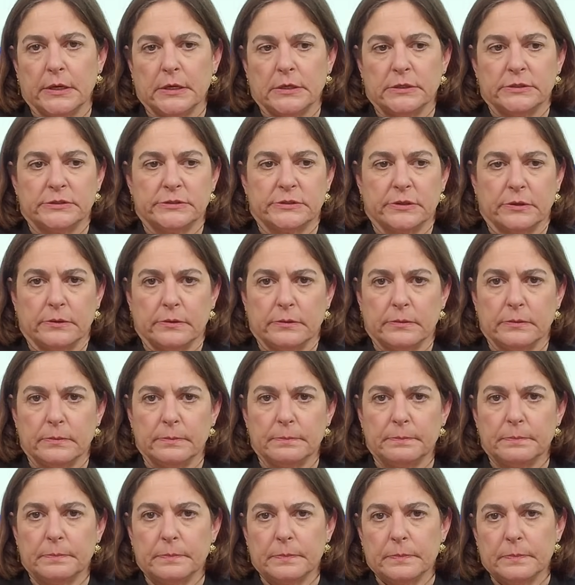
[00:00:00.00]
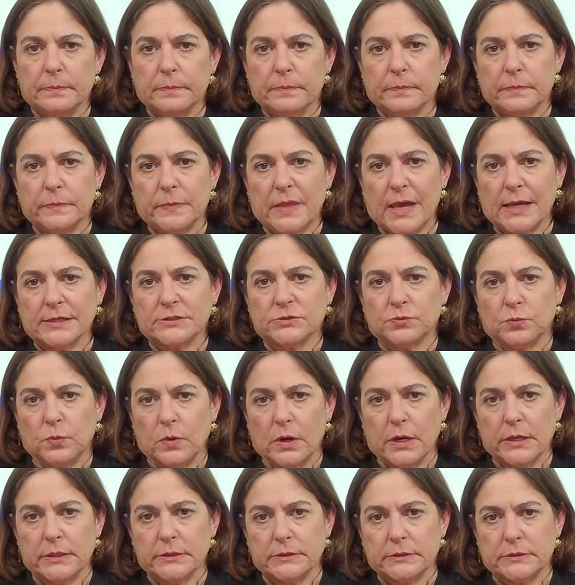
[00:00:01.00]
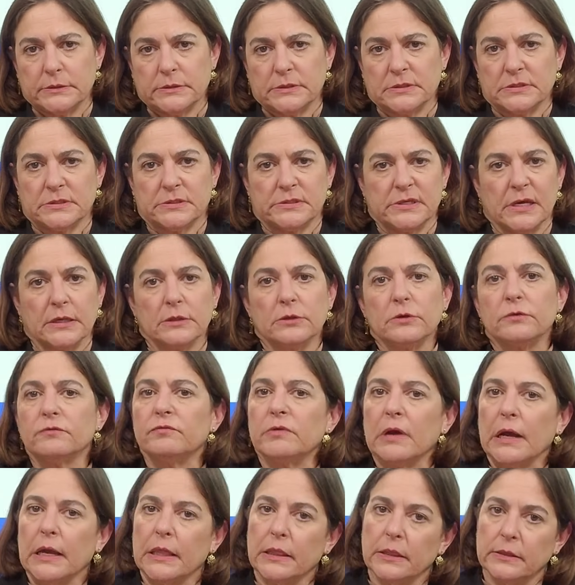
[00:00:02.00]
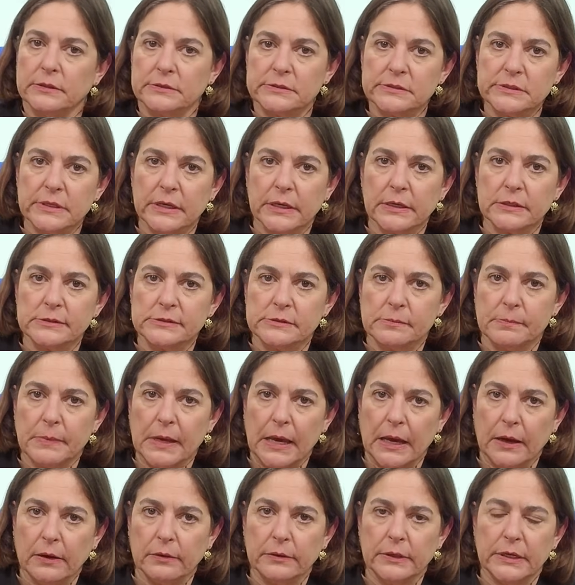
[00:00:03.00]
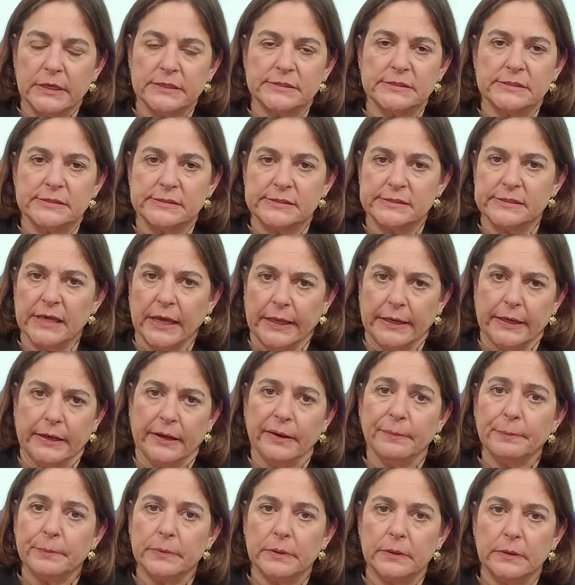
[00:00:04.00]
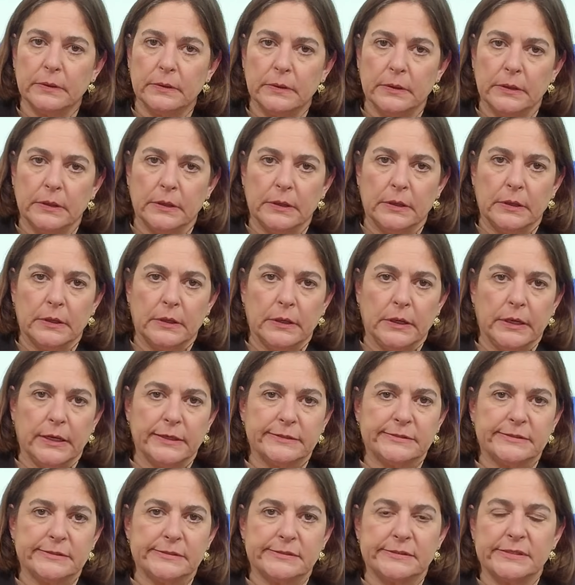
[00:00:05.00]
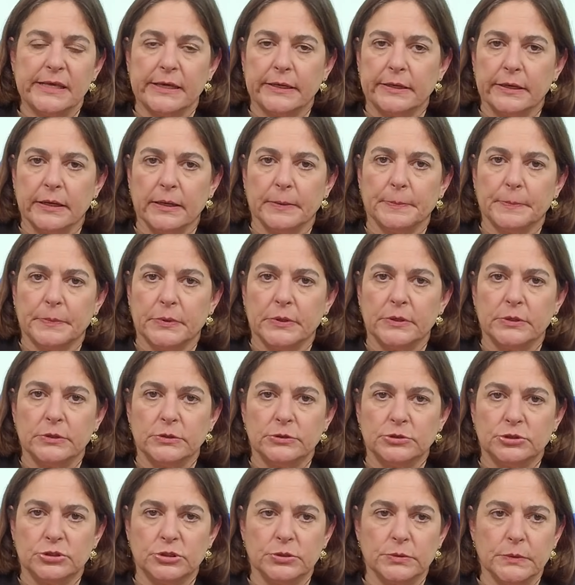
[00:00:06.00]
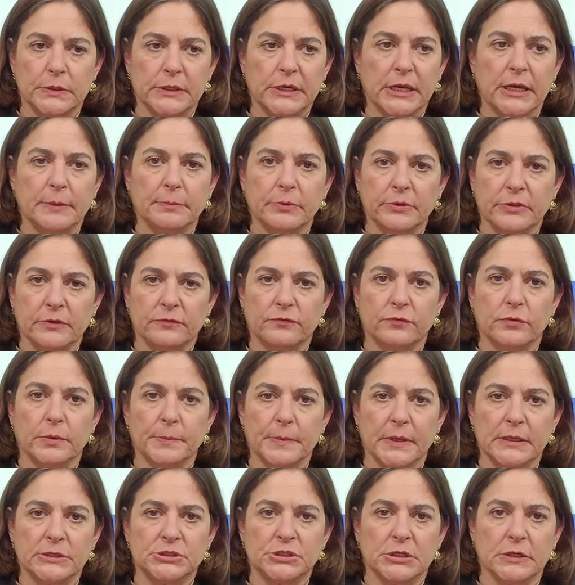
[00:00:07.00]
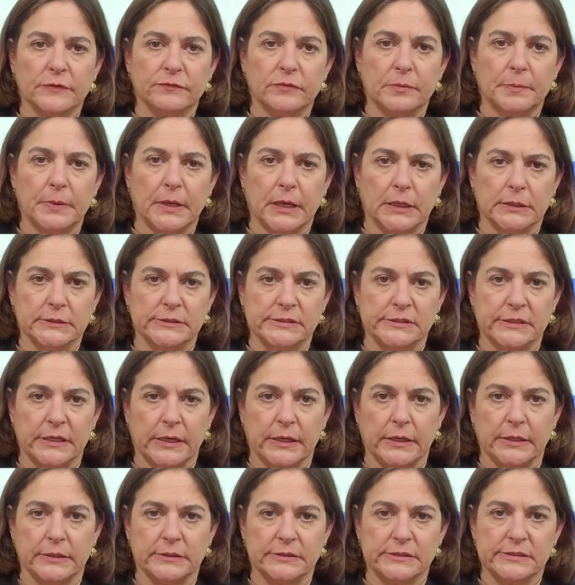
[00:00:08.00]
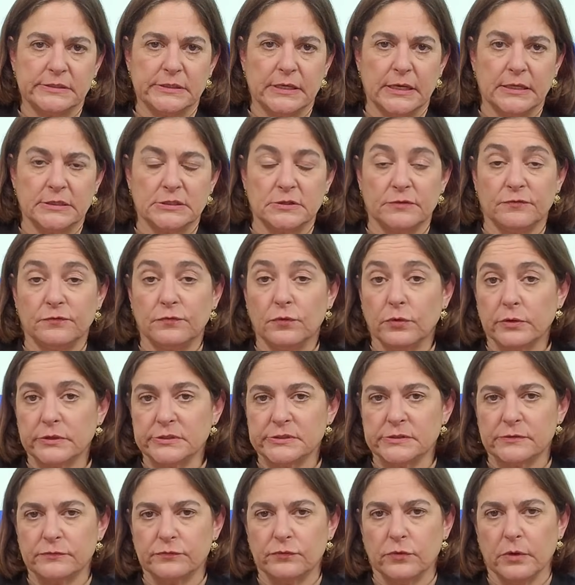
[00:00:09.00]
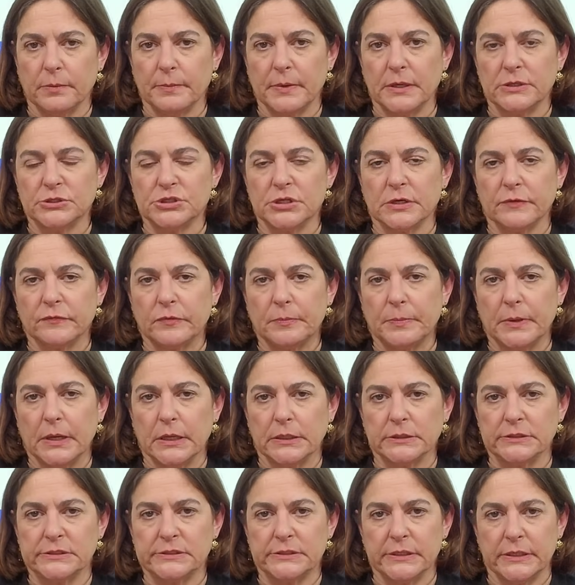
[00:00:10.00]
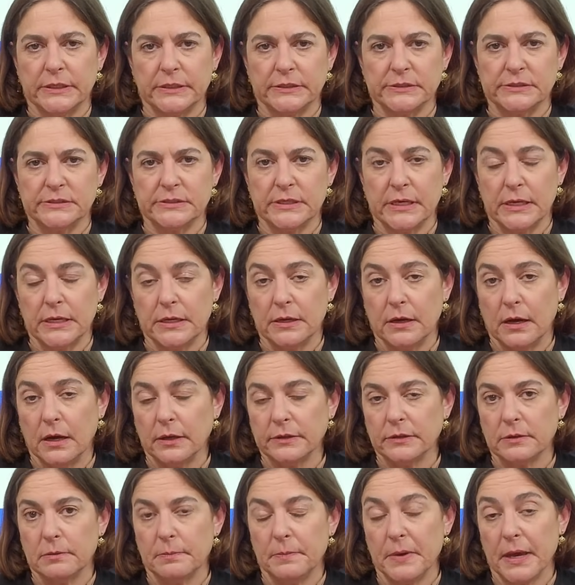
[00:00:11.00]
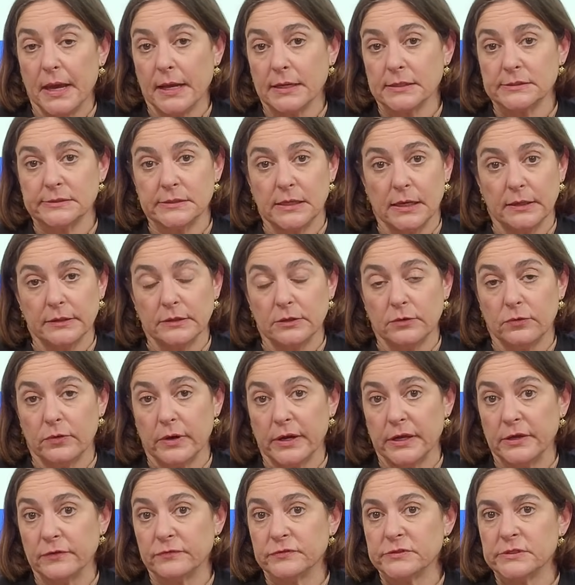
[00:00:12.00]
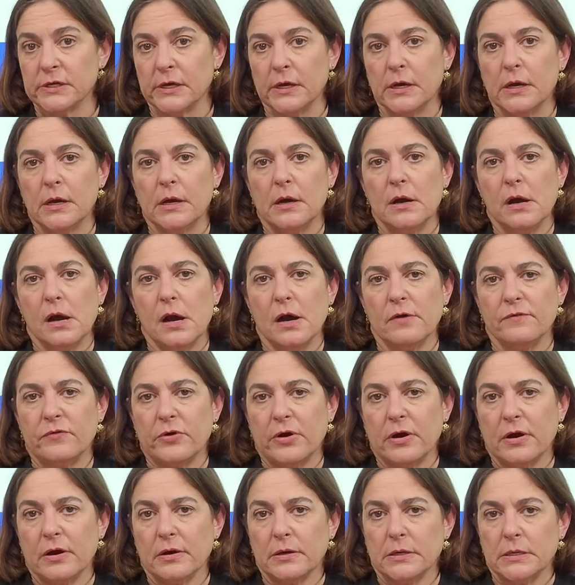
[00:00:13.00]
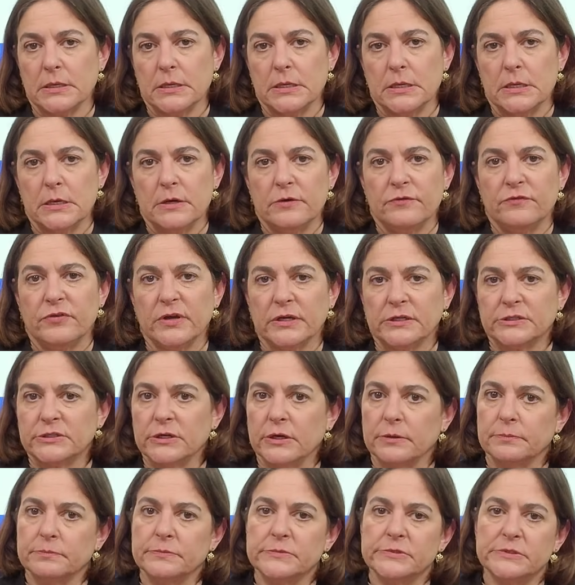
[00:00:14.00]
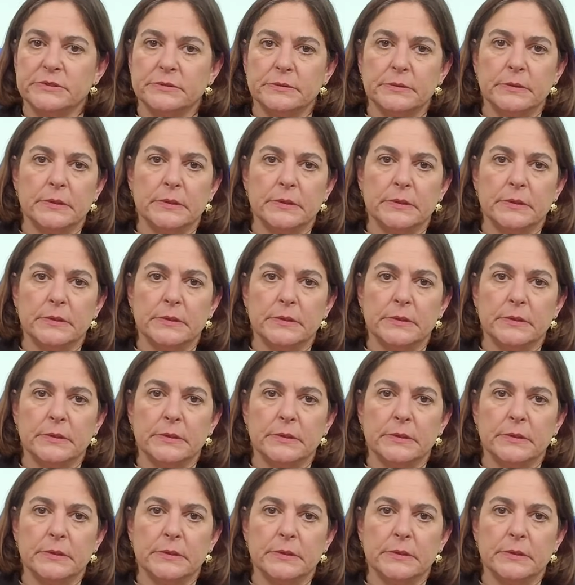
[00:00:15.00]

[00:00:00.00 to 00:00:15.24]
So that's what the settler violence thing is about. It's a setup. It's a setup to enable the formation of a Palestinian state, to force the formation of a Palestinian state on the backs, on the graves of our victims